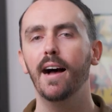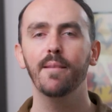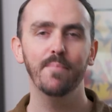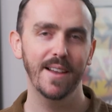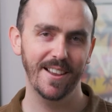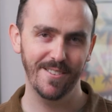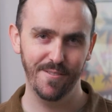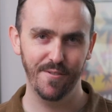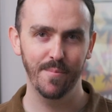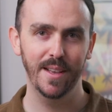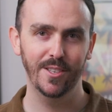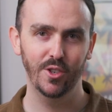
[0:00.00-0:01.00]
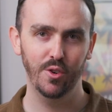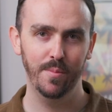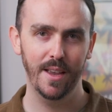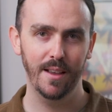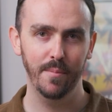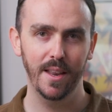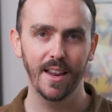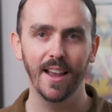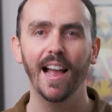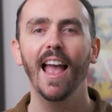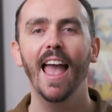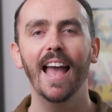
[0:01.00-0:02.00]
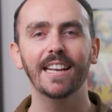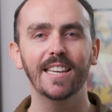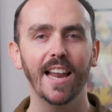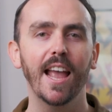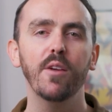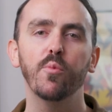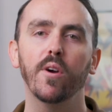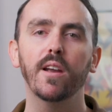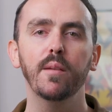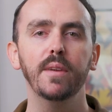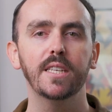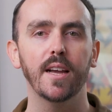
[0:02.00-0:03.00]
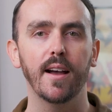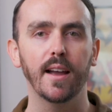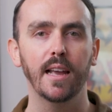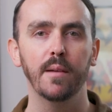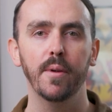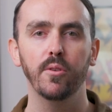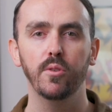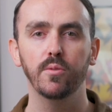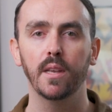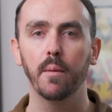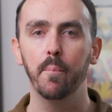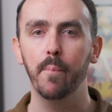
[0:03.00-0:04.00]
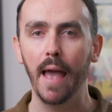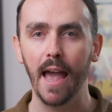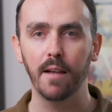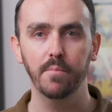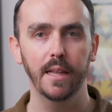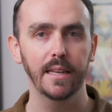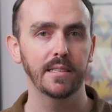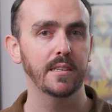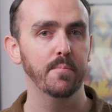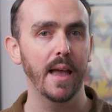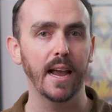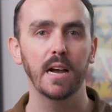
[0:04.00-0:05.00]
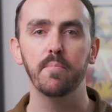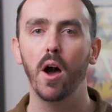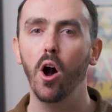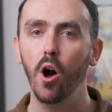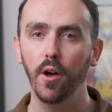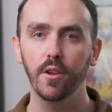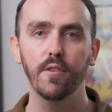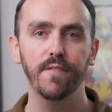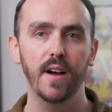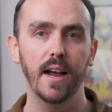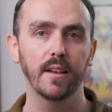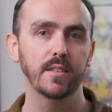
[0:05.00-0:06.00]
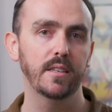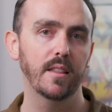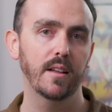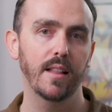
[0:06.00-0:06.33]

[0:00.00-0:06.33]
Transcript: I'm Michael from Messenger Bag Media, and today we're going to be talking about using Backblaze to back up all your files to the